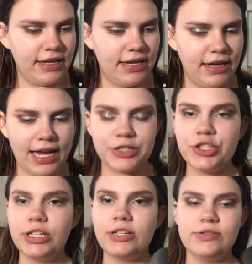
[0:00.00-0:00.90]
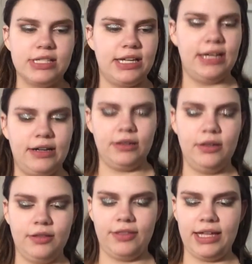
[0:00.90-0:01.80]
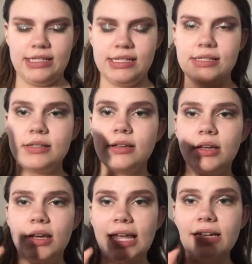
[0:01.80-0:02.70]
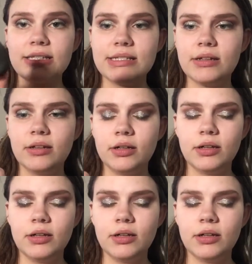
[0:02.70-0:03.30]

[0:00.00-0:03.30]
actually using this NYX